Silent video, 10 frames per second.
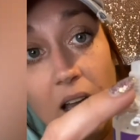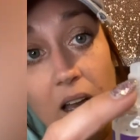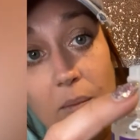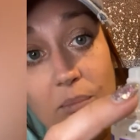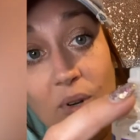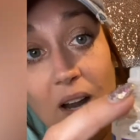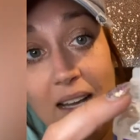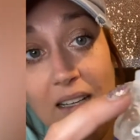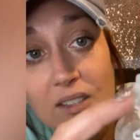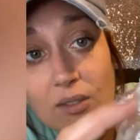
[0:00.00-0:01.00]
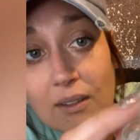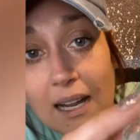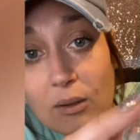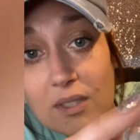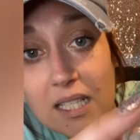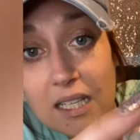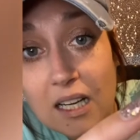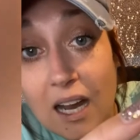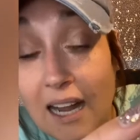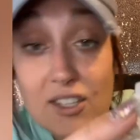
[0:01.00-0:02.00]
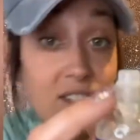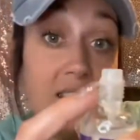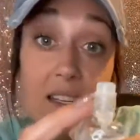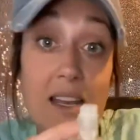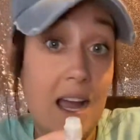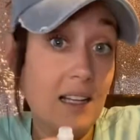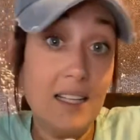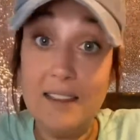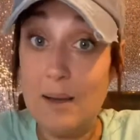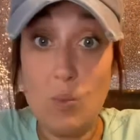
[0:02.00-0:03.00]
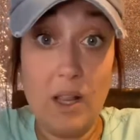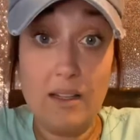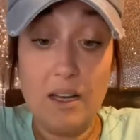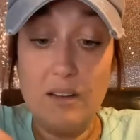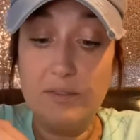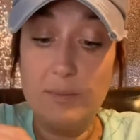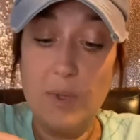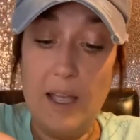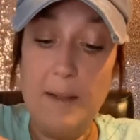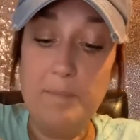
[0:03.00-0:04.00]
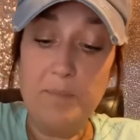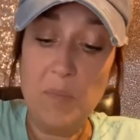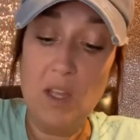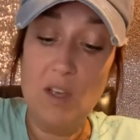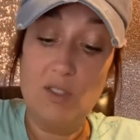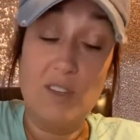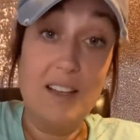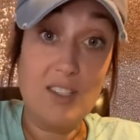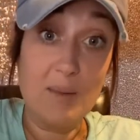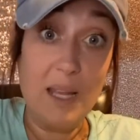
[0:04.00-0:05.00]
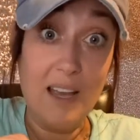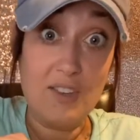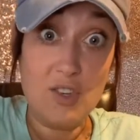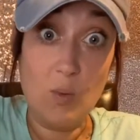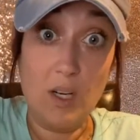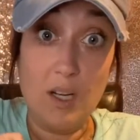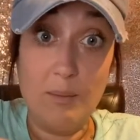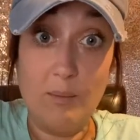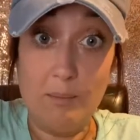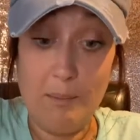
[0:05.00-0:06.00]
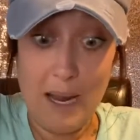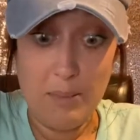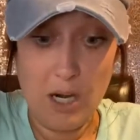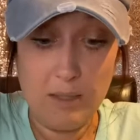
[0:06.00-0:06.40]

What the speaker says: product around here. I just did not clean them well enough, okay? So that's gonna be extra work on my part.